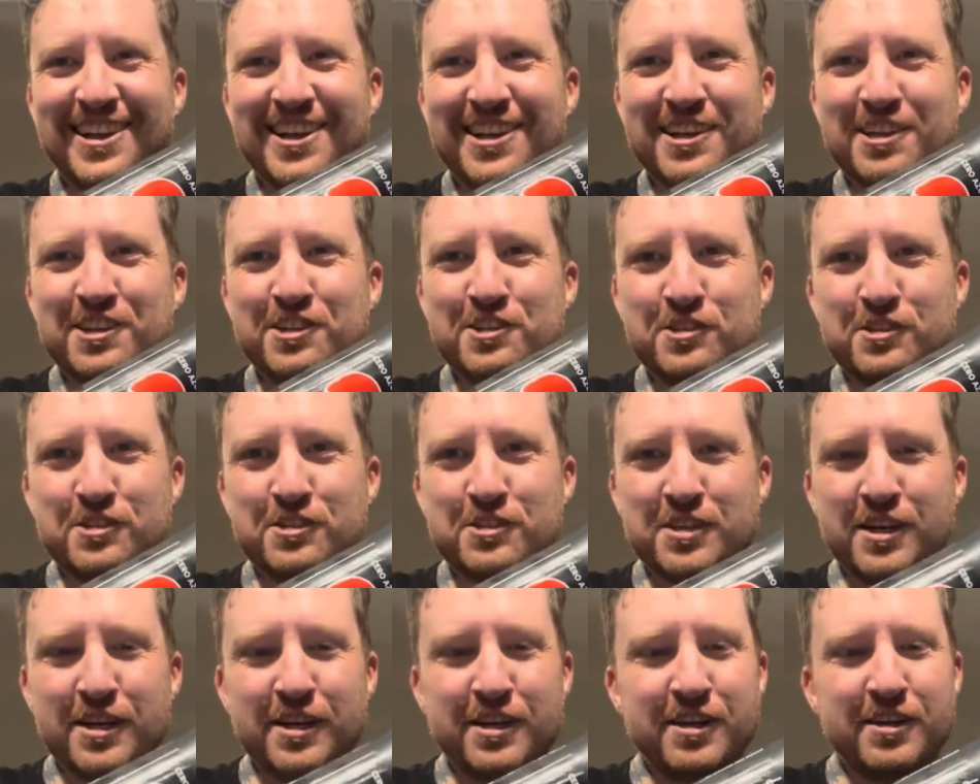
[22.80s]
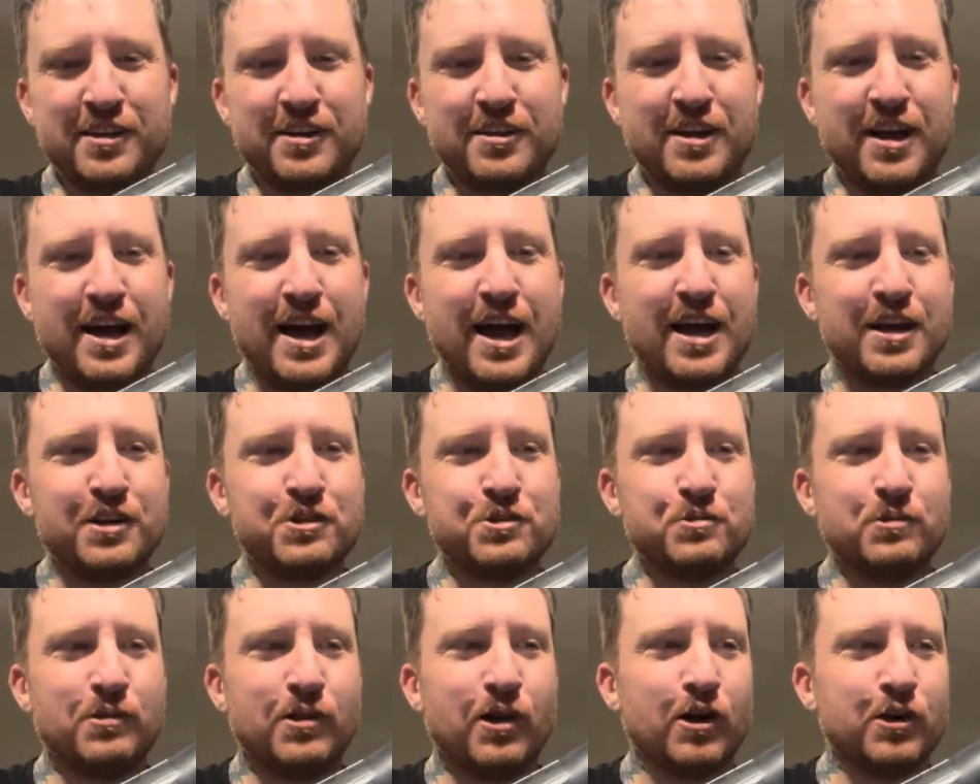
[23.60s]
this looks like an
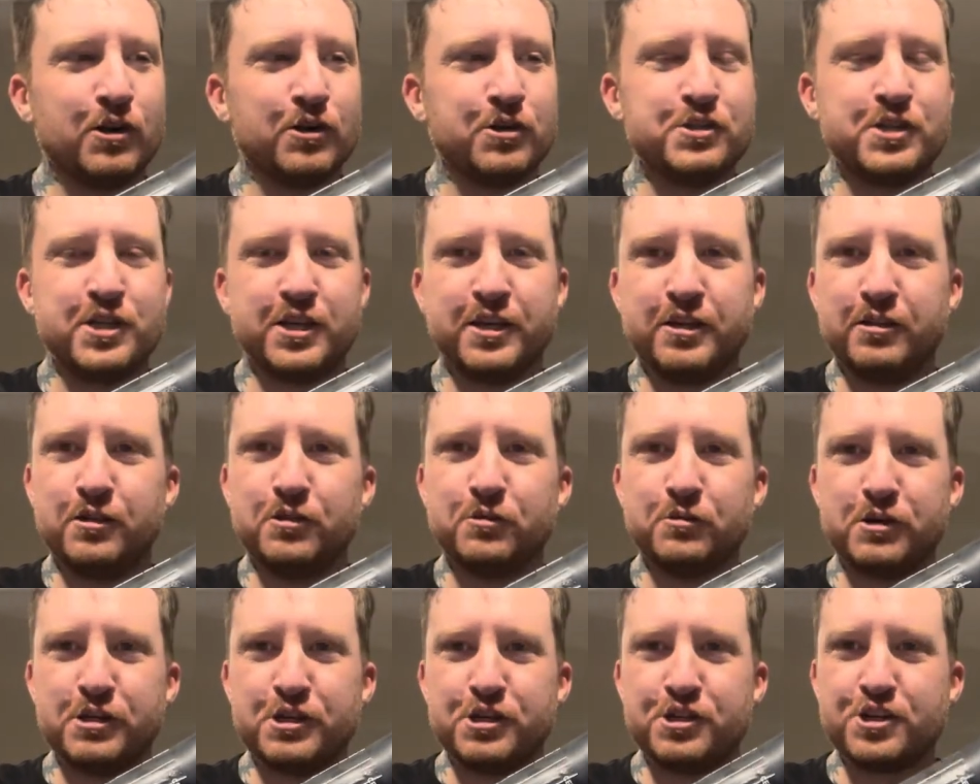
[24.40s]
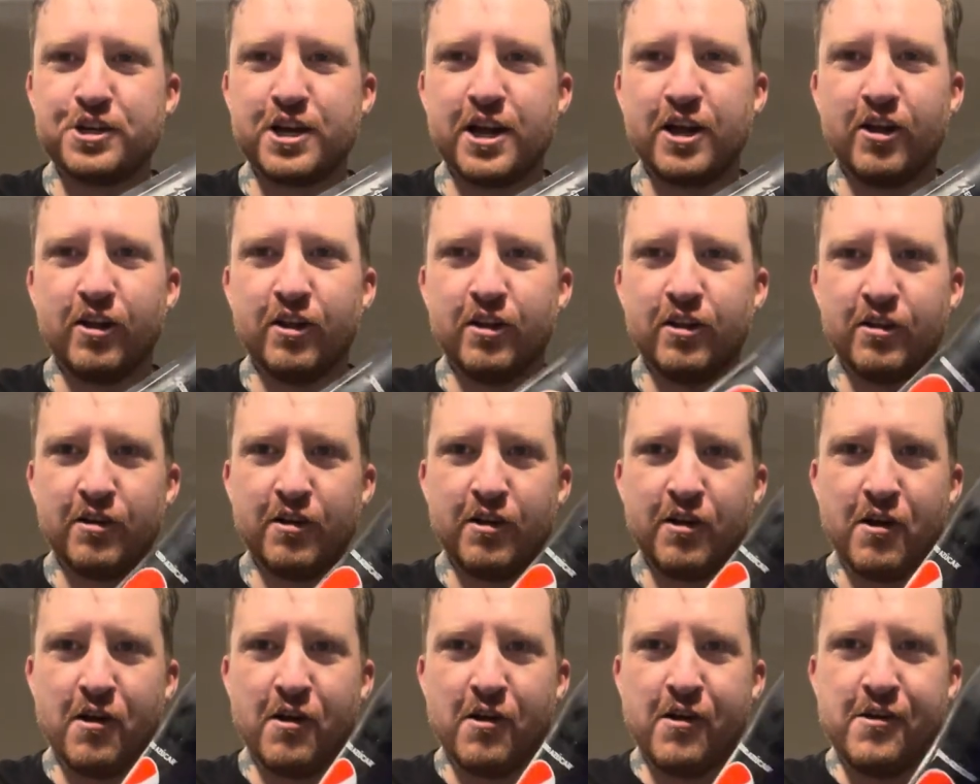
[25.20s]
actual artillery shell.
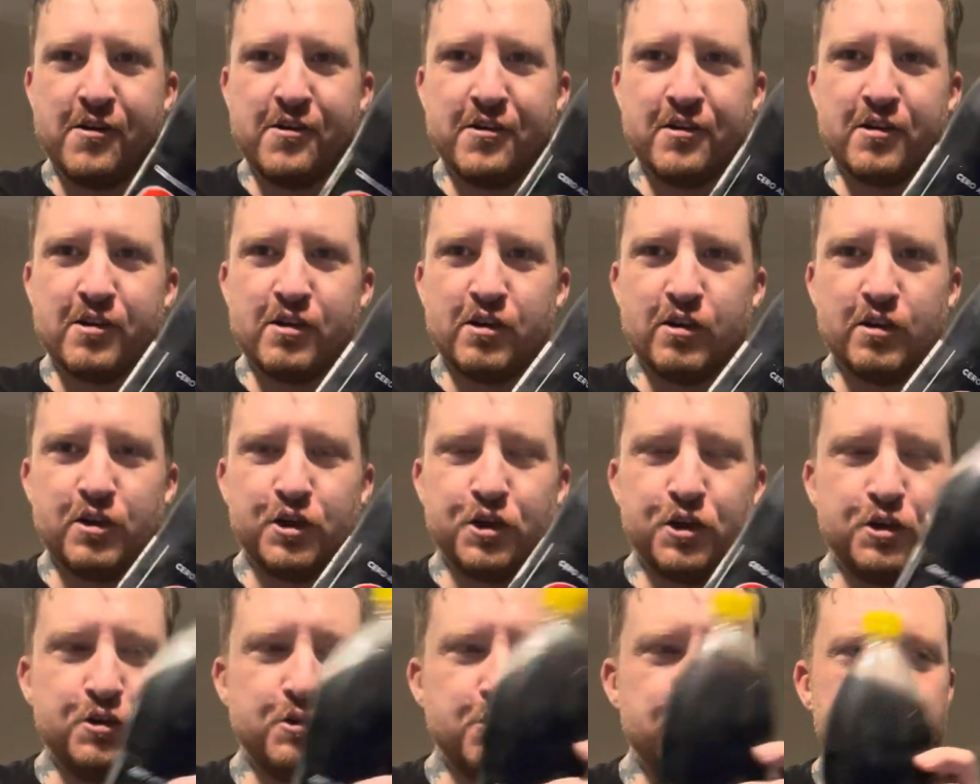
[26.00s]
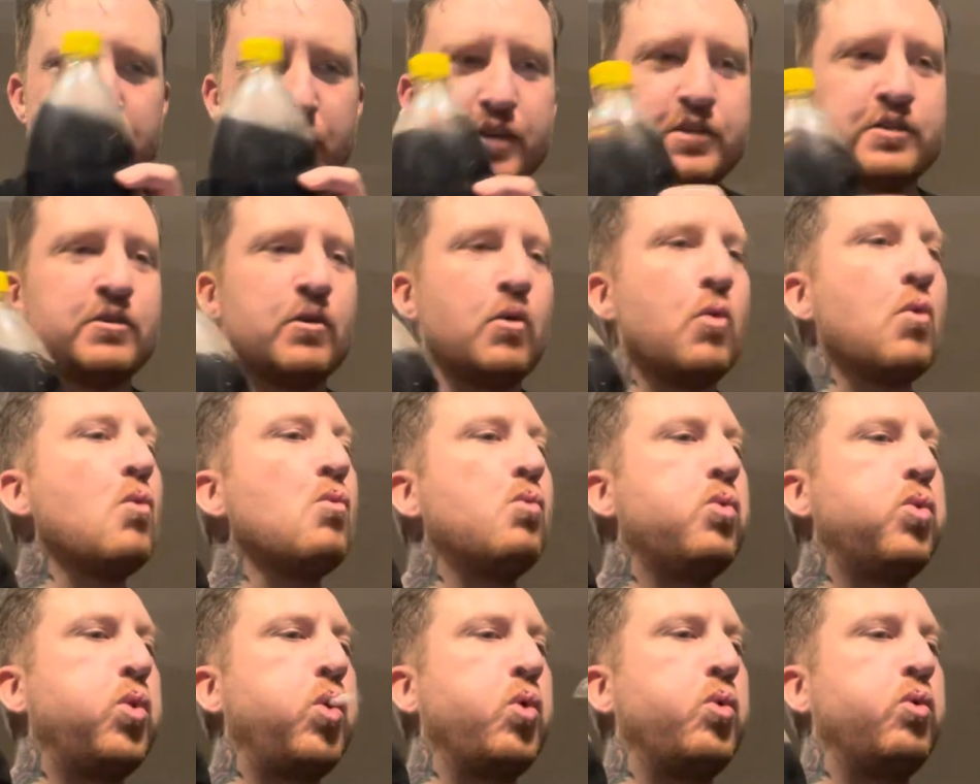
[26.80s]
Huge ass
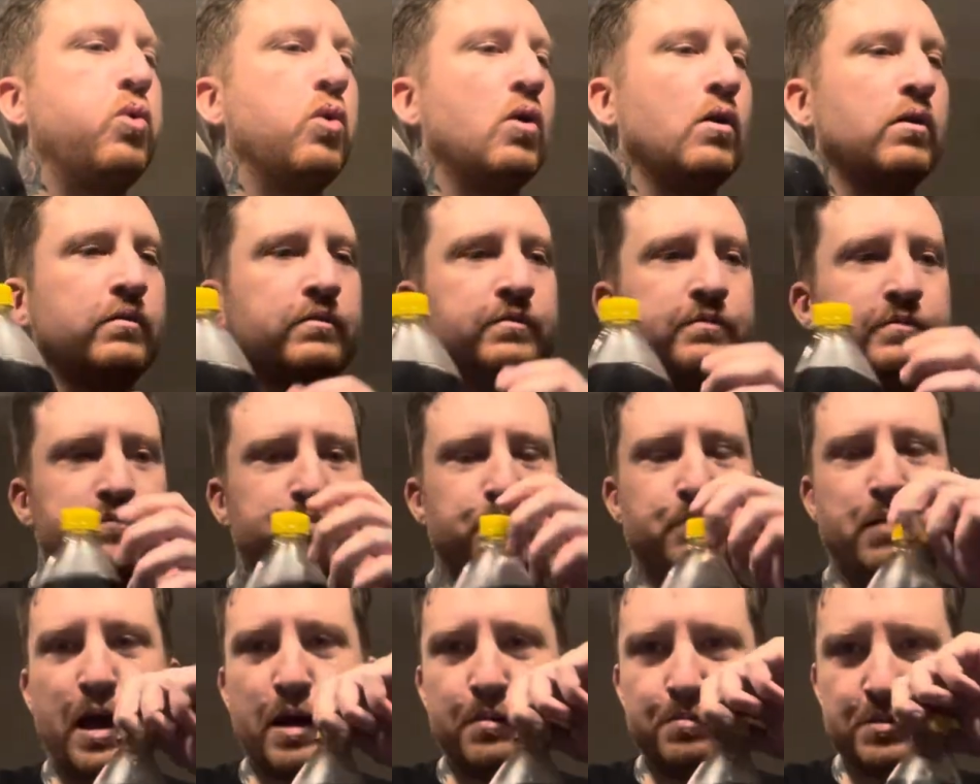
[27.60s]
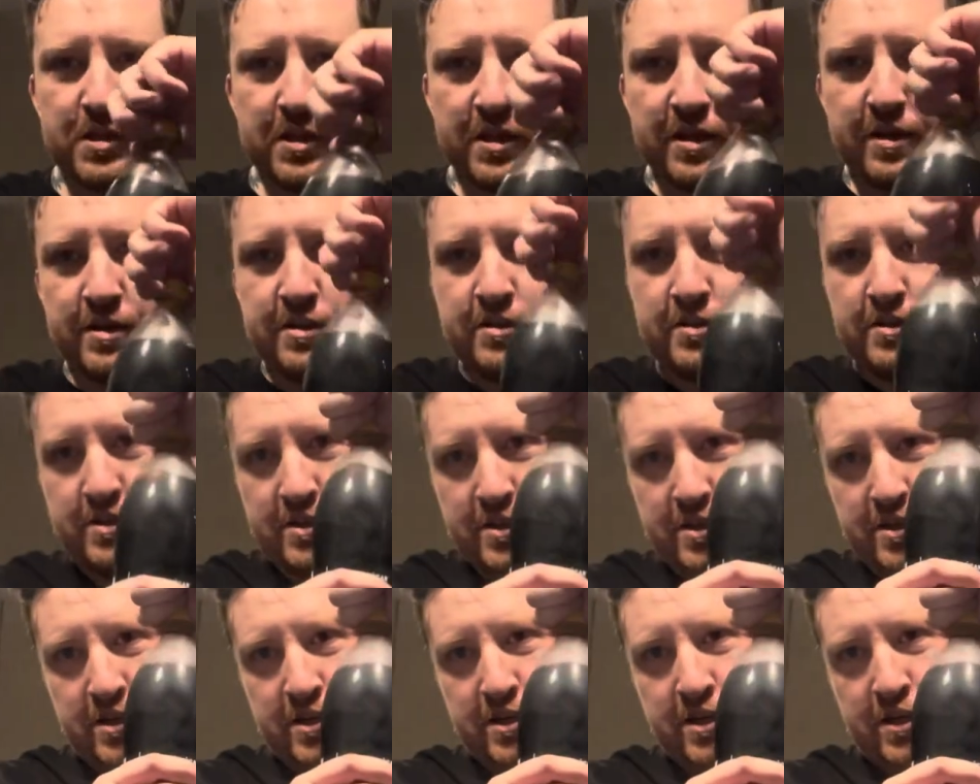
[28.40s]
Pepsi.
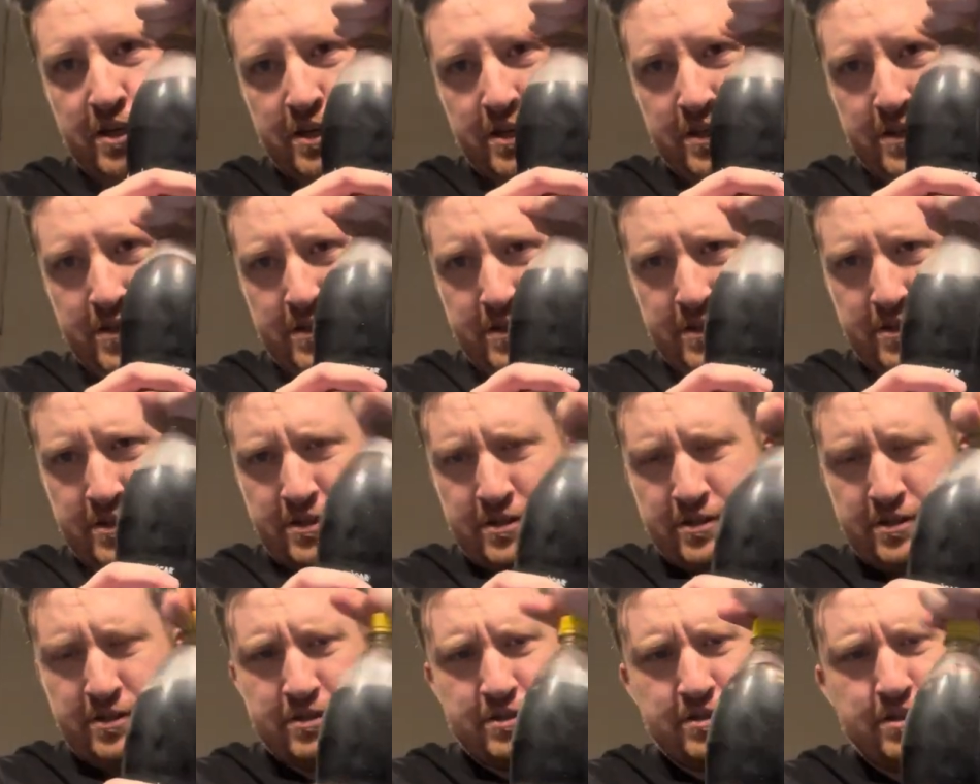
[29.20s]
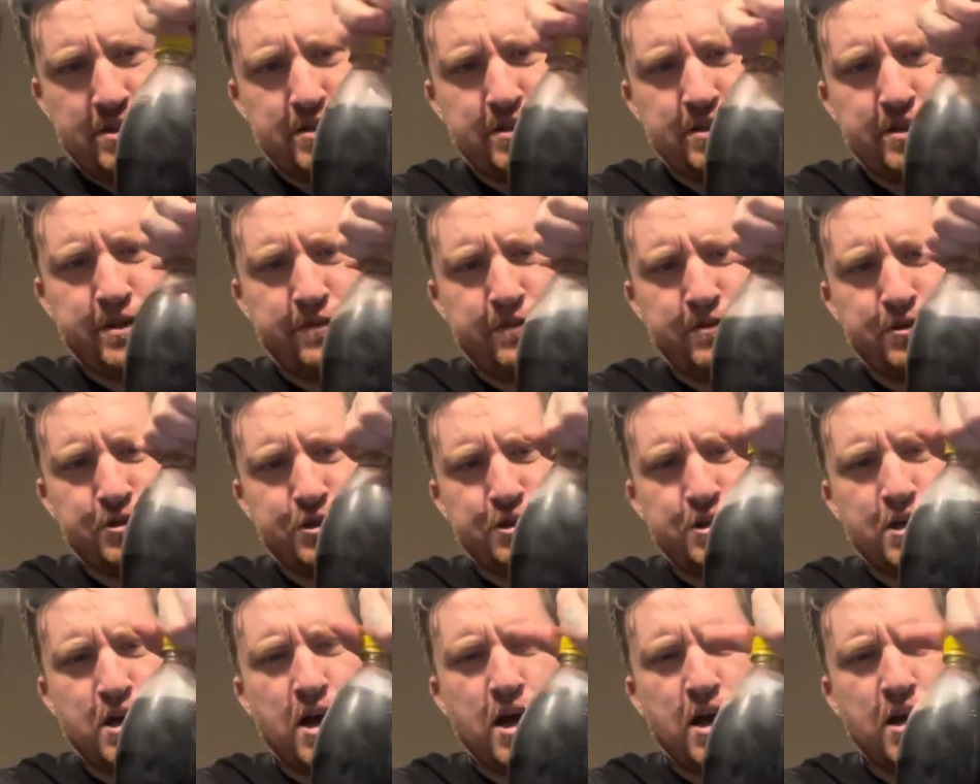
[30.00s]
Let's give it a
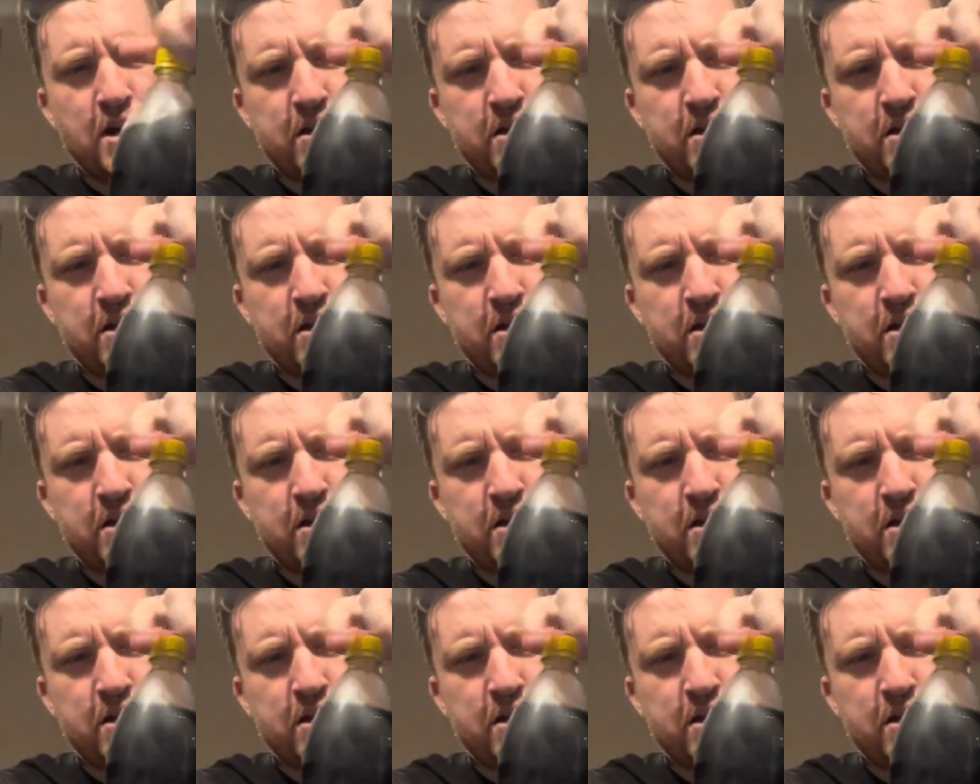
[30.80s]
shot.